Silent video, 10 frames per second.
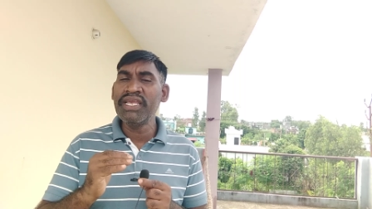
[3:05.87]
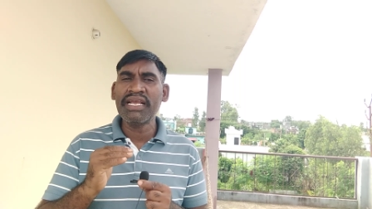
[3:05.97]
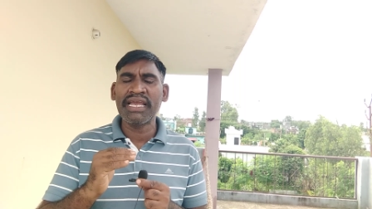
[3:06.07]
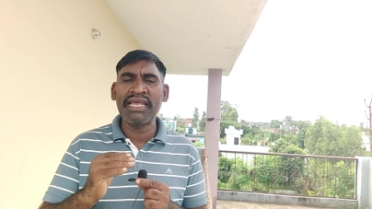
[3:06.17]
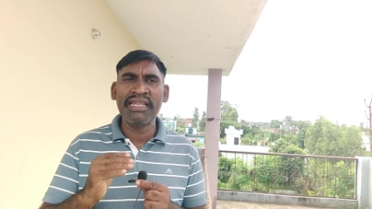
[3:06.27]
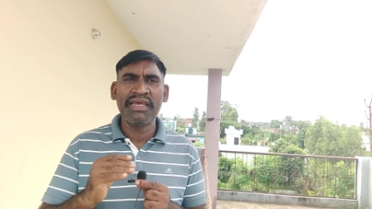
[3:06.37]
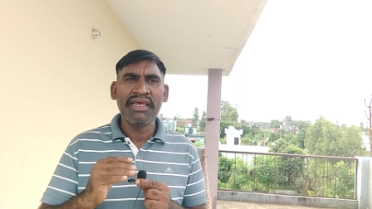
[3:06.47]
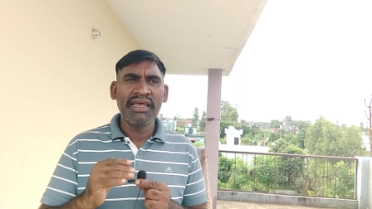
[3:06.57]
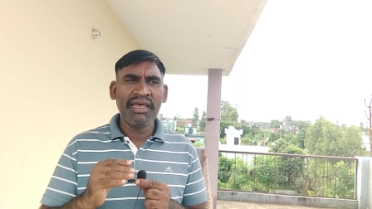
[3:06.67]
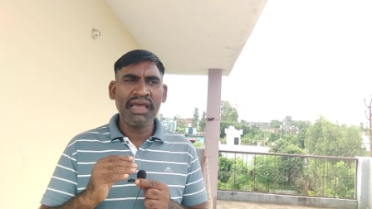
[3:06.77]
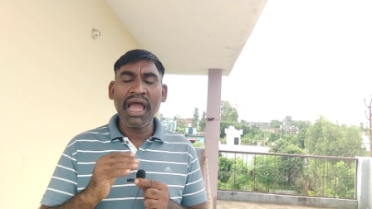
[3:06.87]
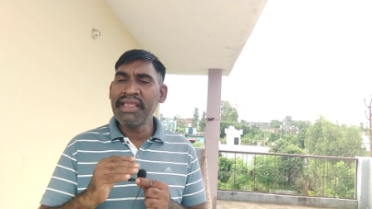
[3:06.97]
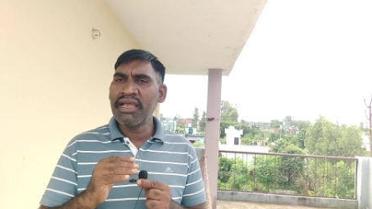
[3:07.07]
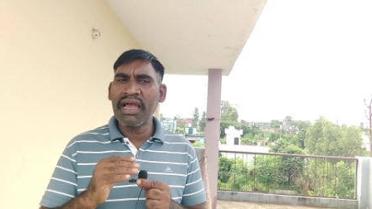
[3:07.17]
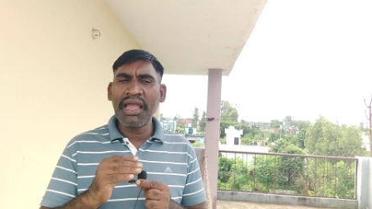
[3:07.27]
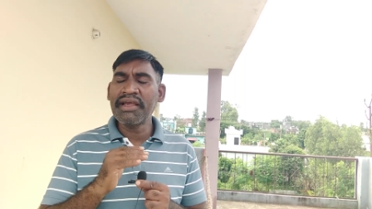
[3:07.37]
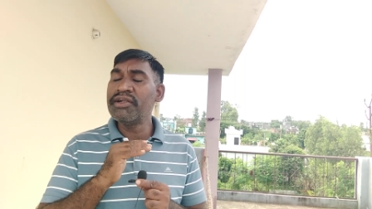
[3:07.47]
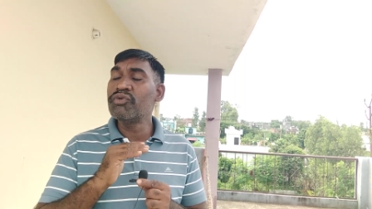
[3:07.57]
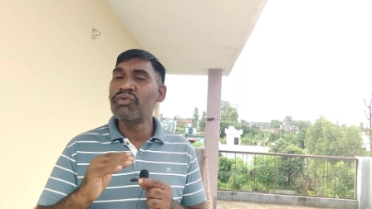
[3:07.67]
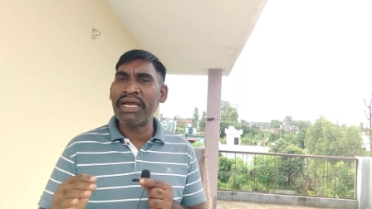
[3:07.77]
we can uh, i i
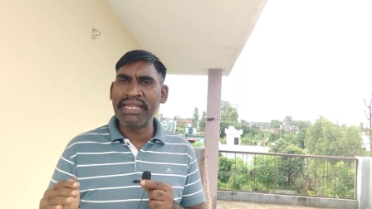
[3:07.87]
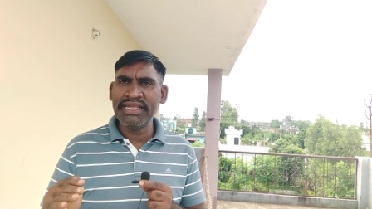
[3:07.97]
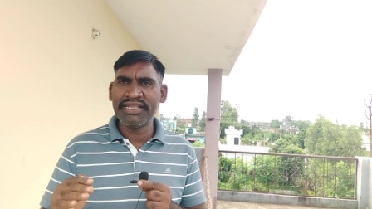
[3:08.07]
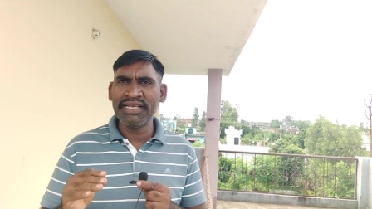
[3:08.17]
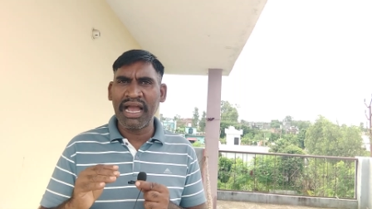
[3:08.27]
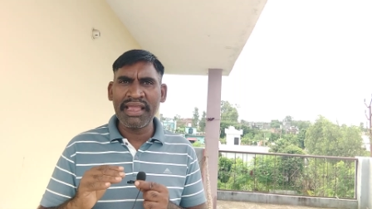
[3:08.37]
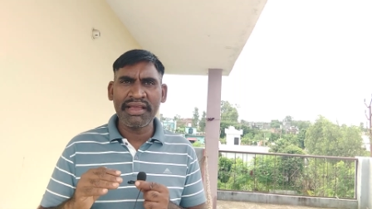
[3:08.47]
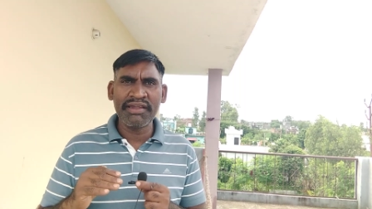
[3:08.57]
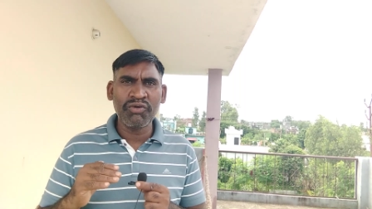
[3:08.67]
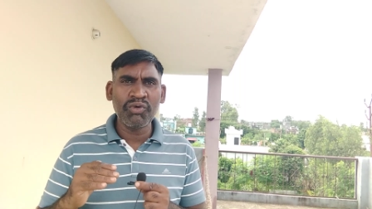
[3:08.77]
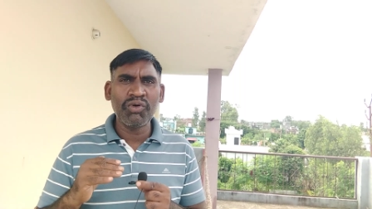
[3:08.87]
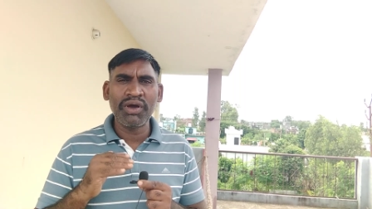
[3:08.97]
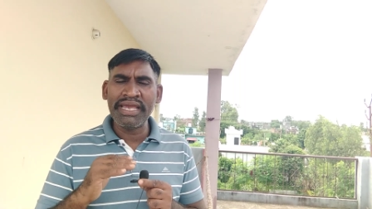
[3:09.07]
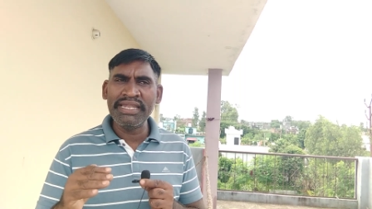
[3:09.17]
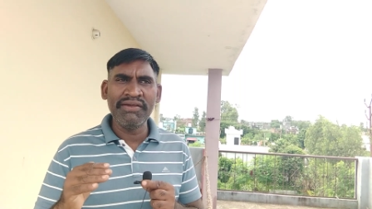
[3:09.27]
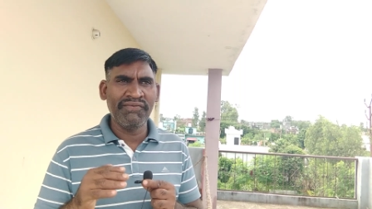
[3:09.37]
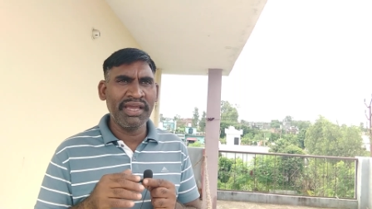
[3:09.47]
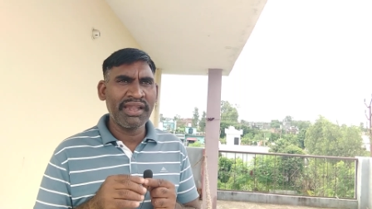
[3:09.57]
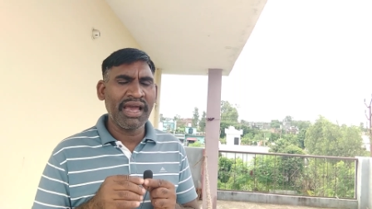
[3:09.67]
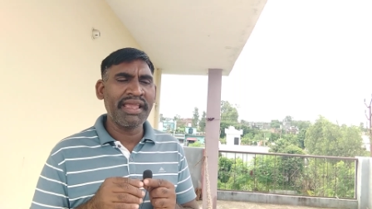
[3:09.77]
can do anything I can go anywhere.